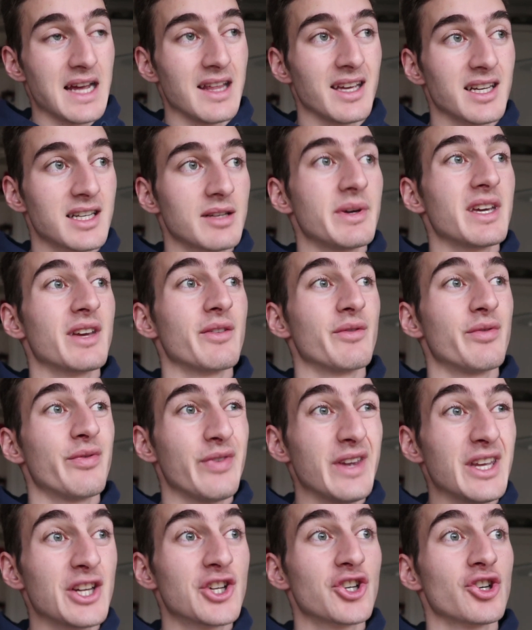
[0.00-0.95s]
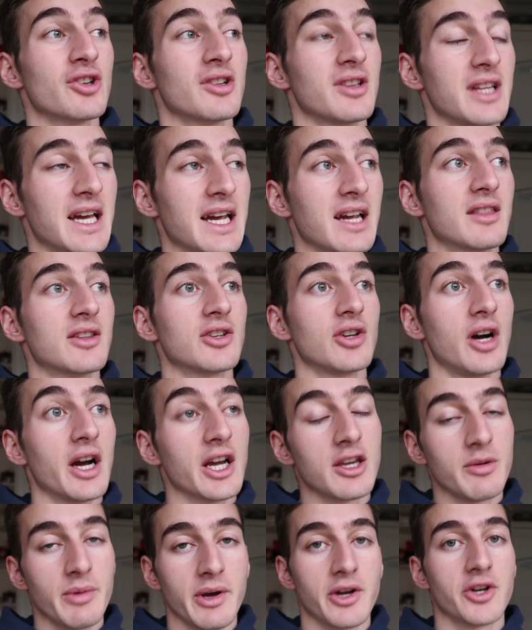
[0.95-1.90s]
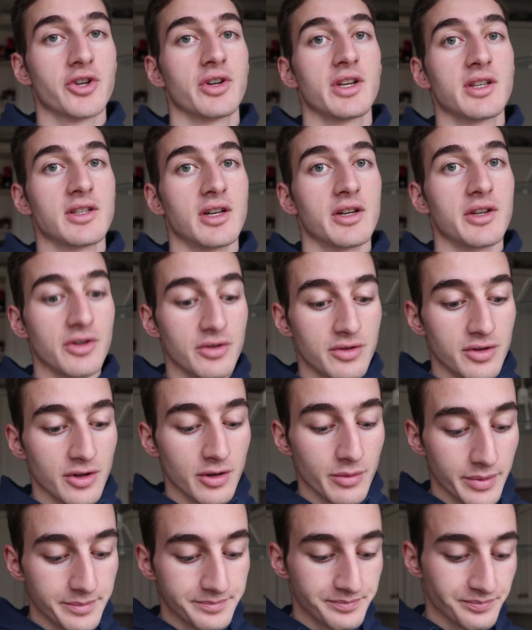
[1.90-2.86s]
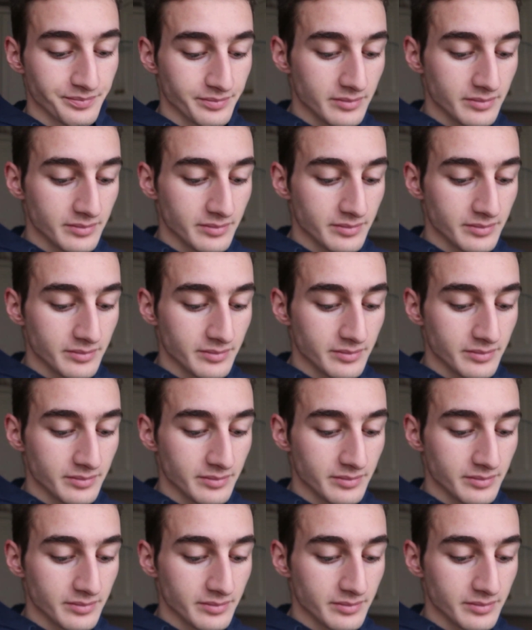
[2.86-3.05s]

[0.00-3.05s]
I like to make feature-length documentaries on YouTube,